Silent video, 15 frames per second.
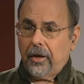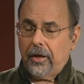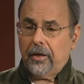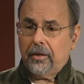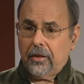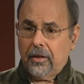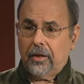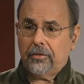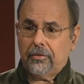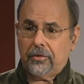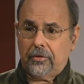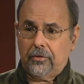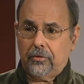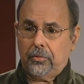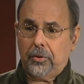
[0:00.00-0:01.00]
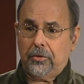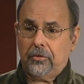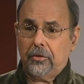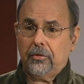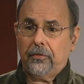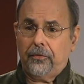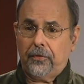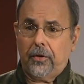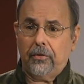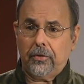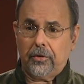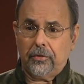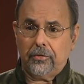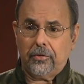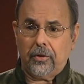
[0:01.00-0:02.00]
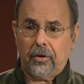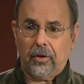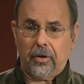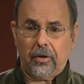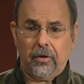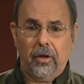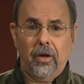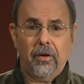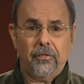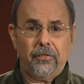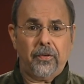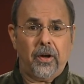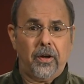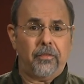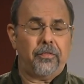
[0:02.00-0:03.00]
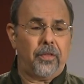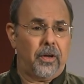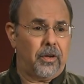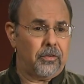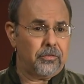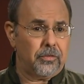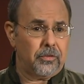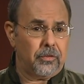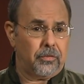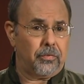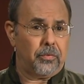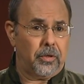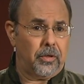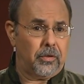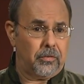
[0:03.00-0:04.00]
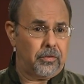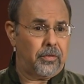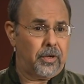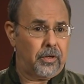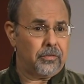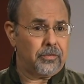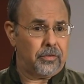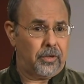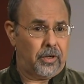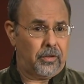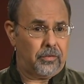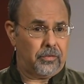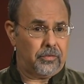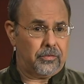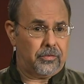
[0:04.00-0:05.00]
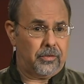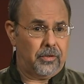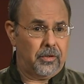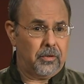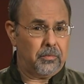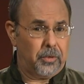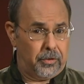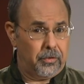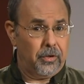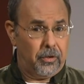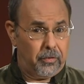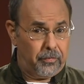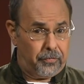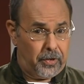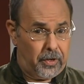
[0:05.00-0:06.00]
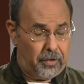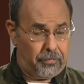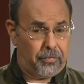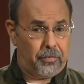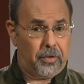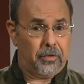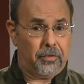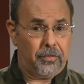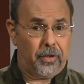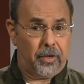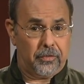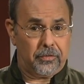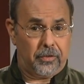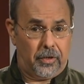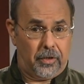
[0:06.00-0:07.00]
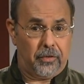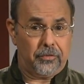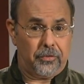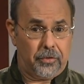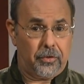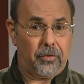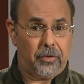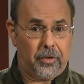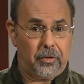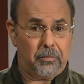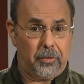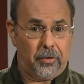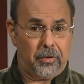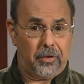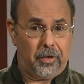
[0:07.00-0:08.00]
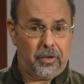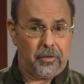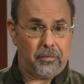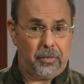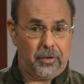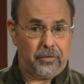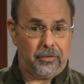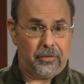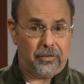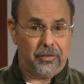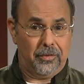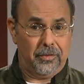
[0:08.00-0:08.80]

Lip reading: 8 lessons, we just focused on $5,000 to $300,000. But you know, if you have $300,000, you're calling it $1 million budget.